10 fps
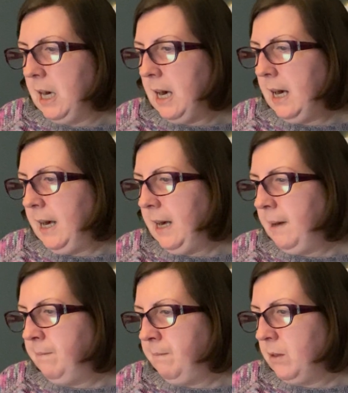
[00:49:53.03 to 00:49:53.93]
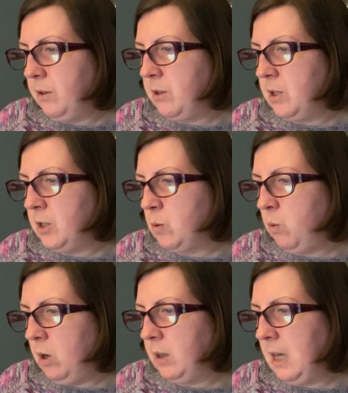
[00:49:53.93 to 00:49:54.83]
So there's
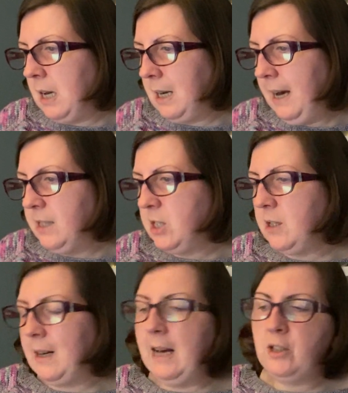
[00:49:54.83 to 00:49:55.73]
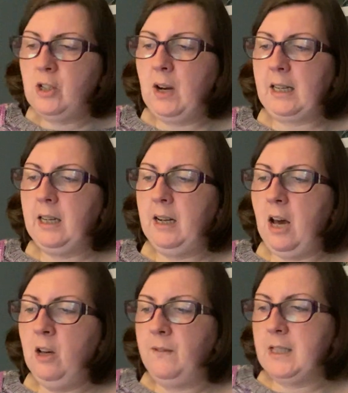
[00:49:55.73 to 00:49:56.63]
one that I'd like to do. I'd like to do like an
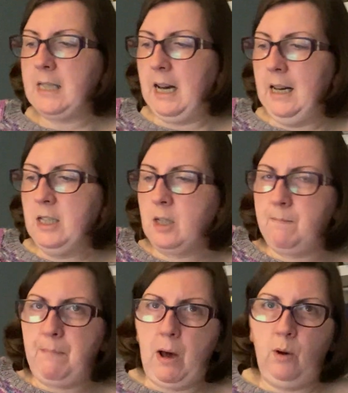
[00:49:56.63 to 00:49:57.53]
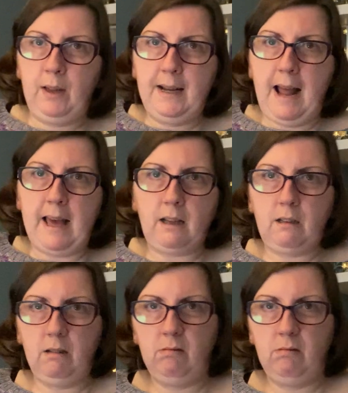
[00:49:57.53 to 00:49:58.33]
oversized polar neck,